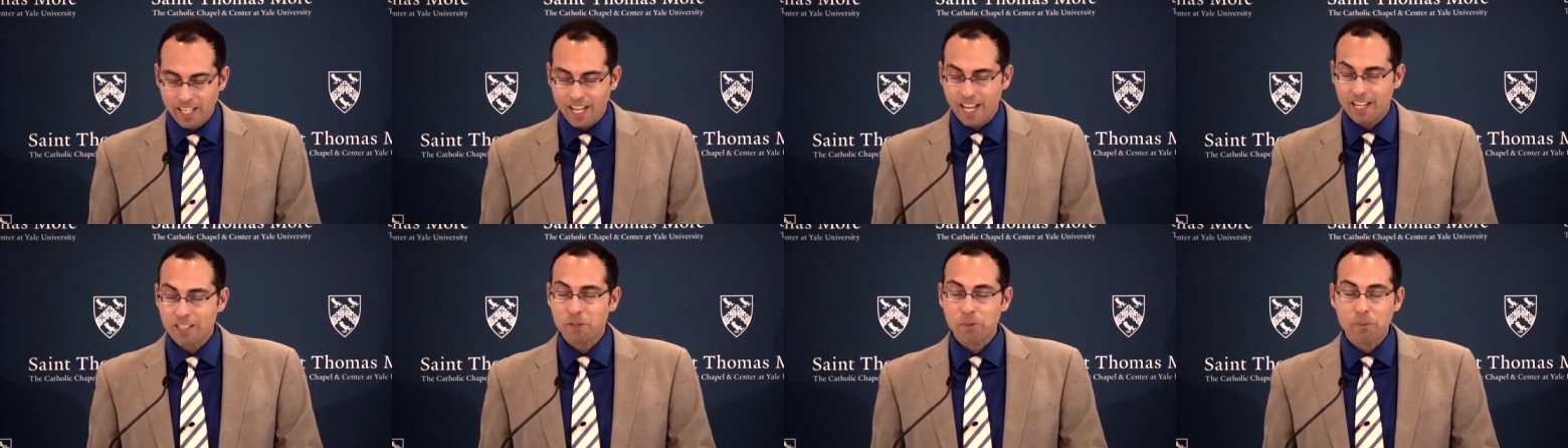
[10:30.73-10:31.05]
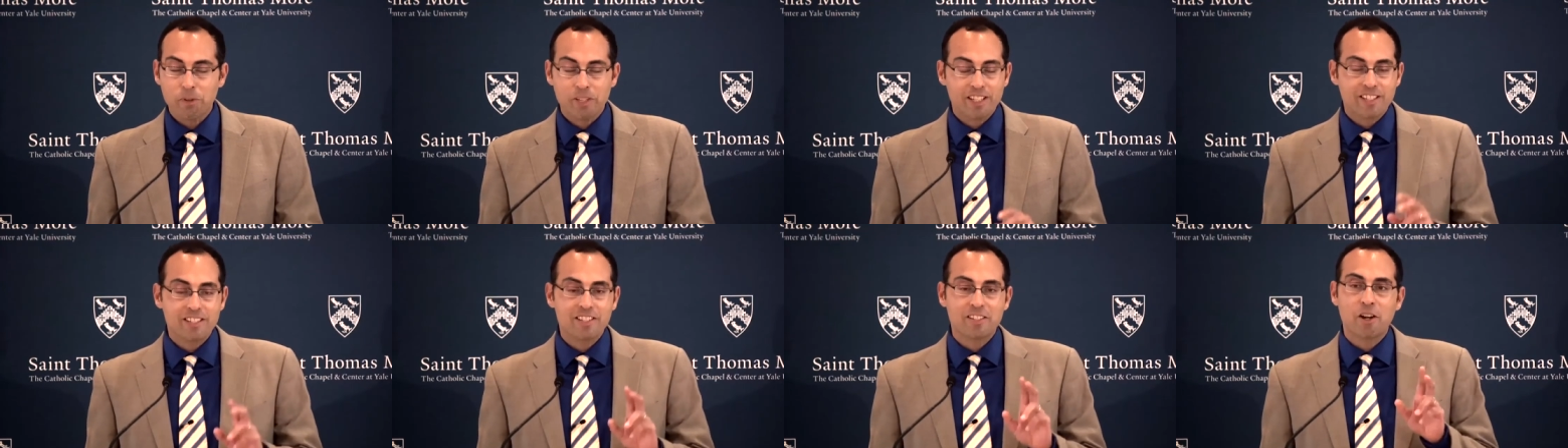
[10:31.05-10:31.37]
actually,
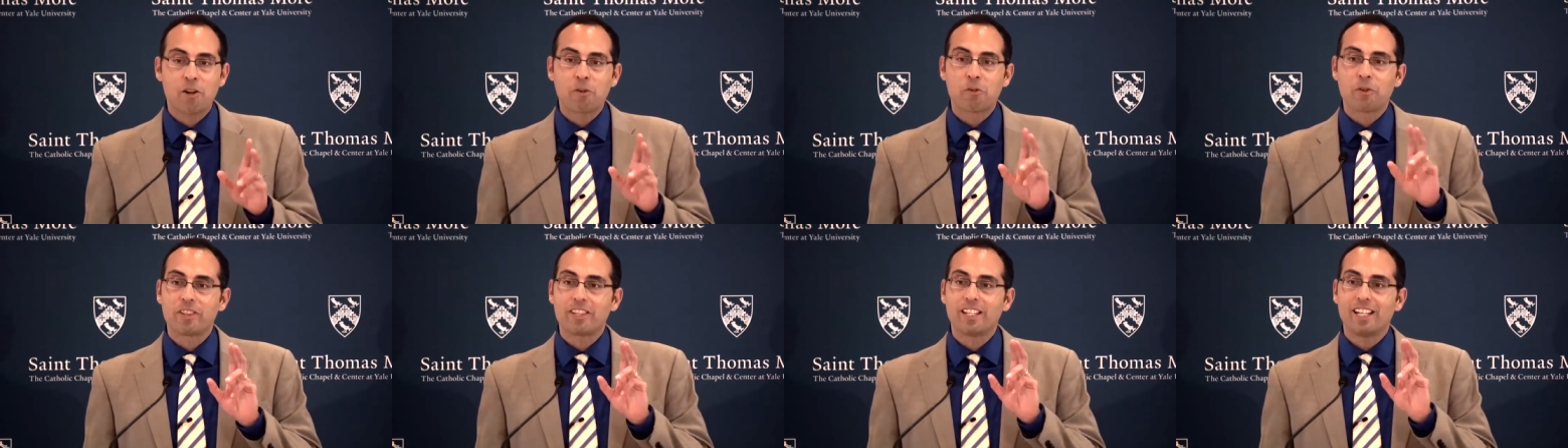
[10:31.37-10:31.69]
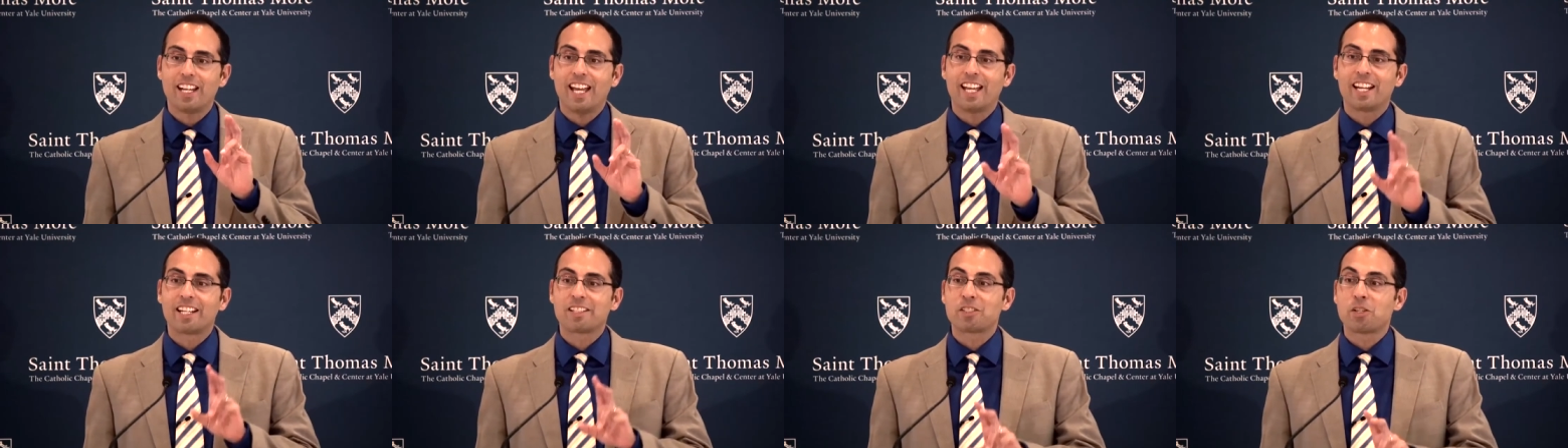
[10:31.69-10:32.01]
I'm going to start with
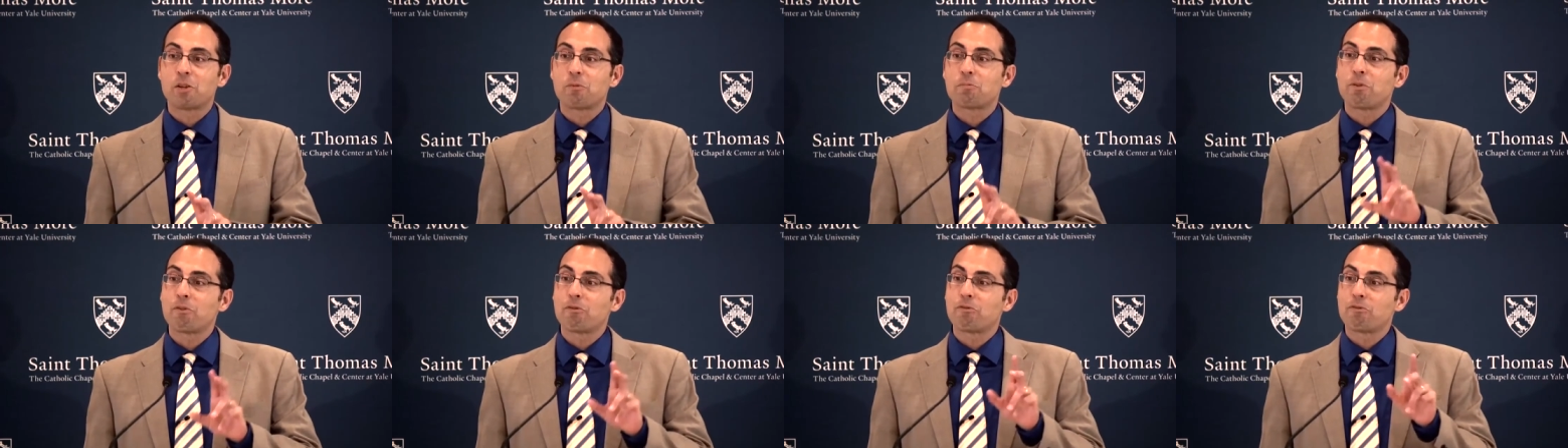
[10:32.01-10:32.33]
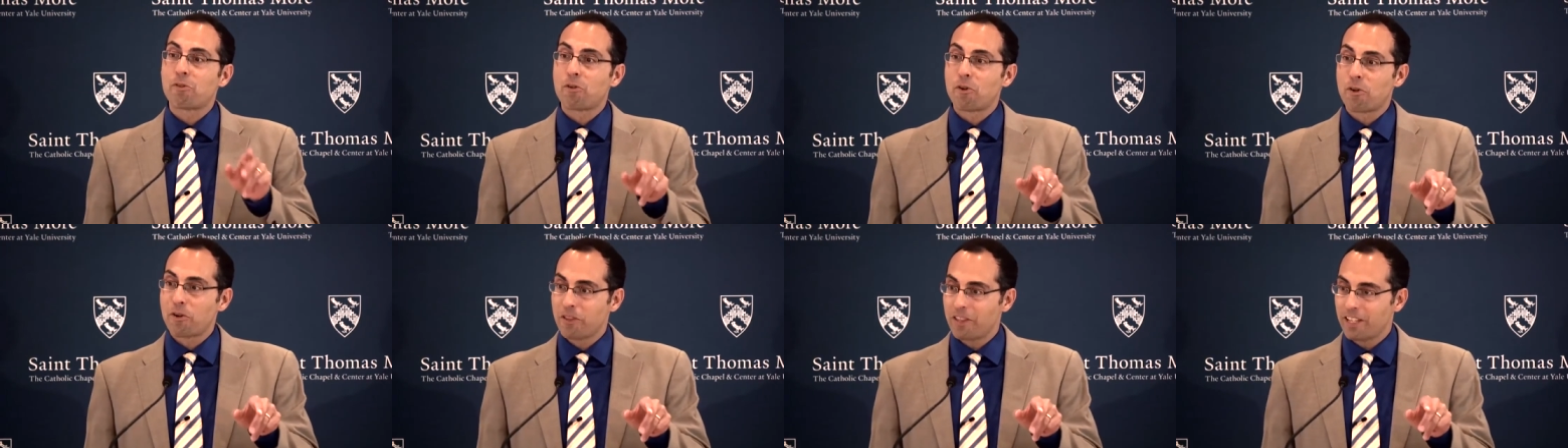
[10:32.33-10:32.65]
an anecdote
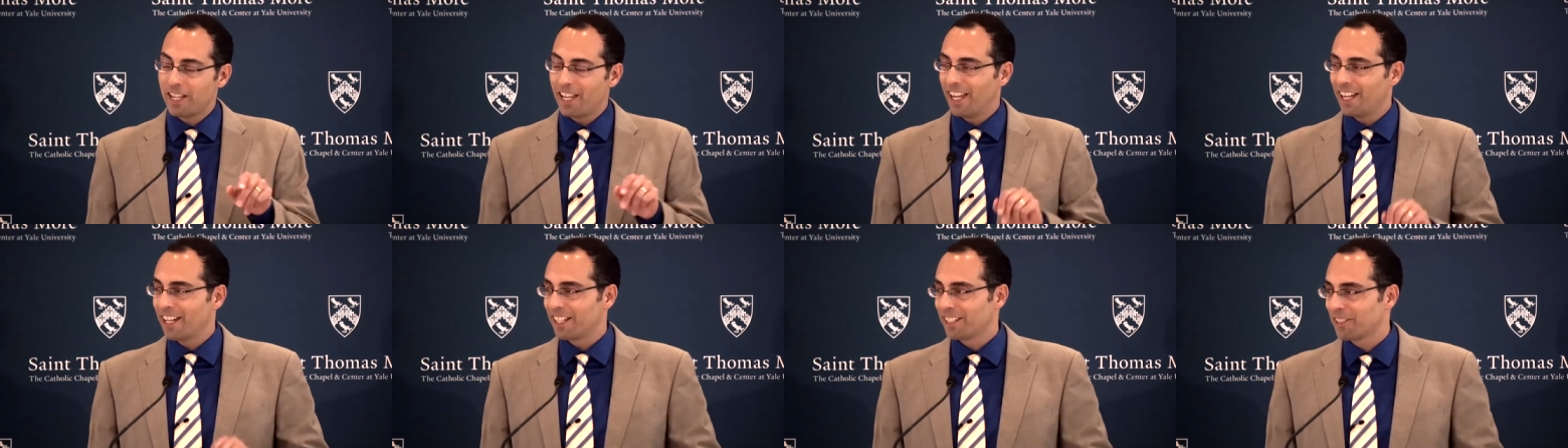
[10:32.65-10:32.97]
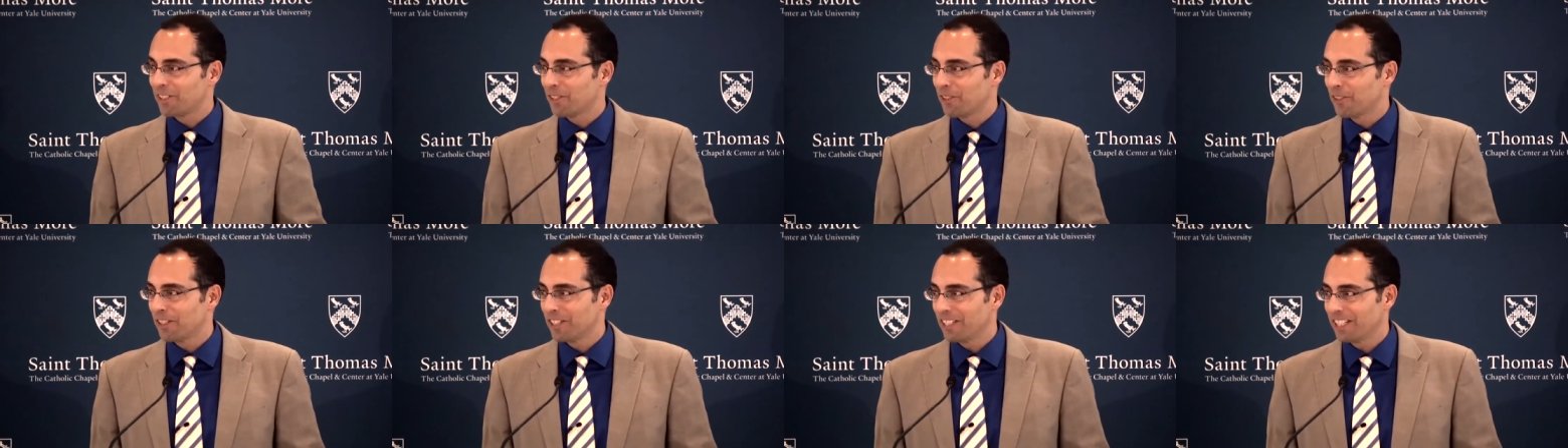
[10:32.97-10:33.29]
before the
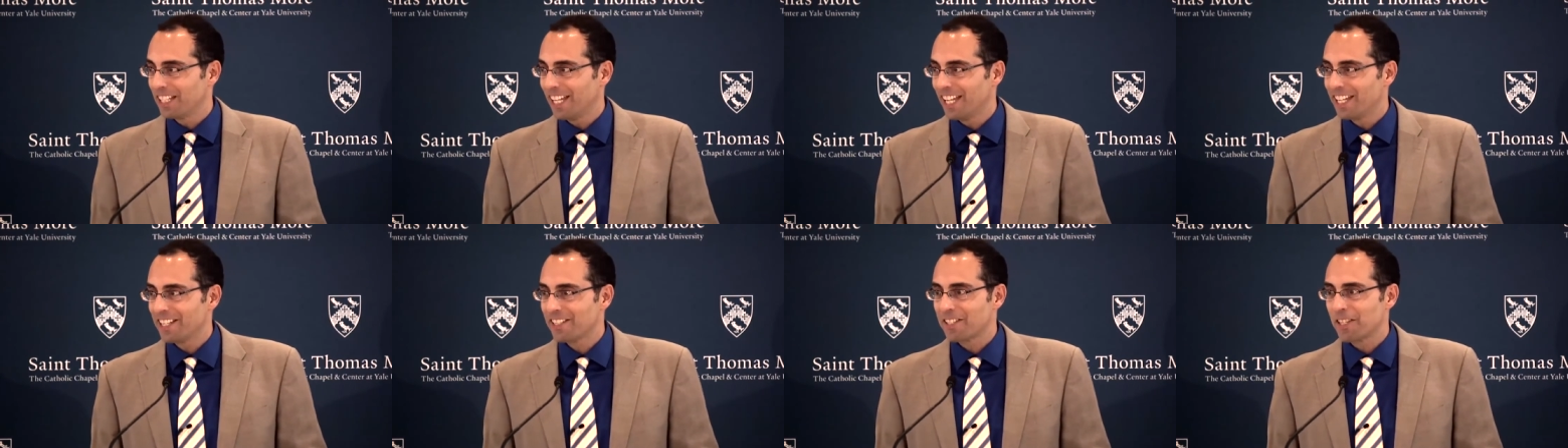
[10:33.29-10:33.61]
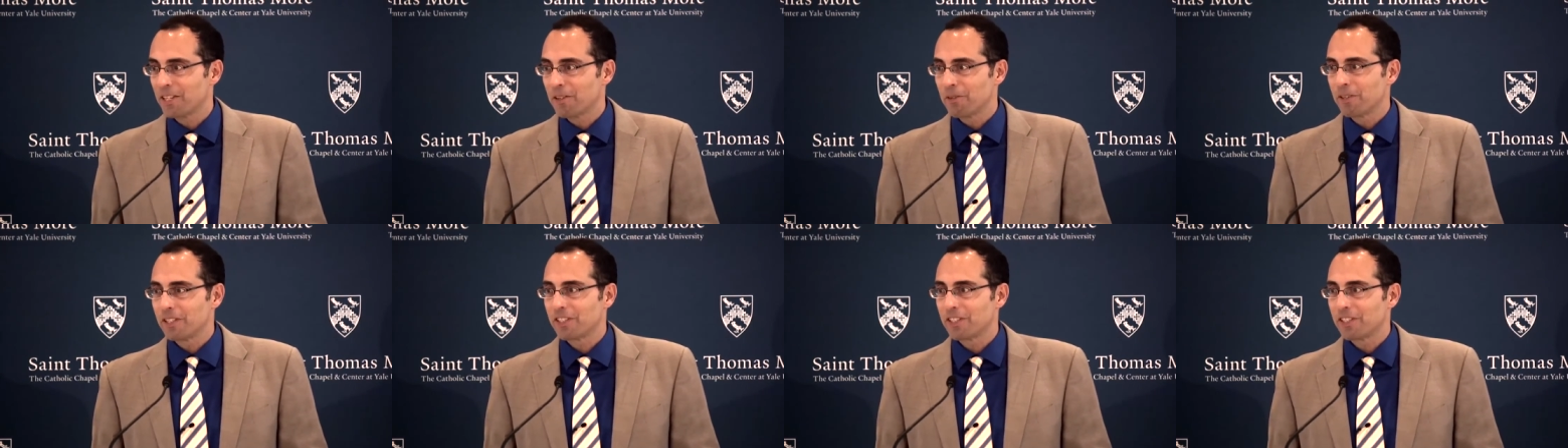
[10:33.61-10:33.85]
anecdote in the essay,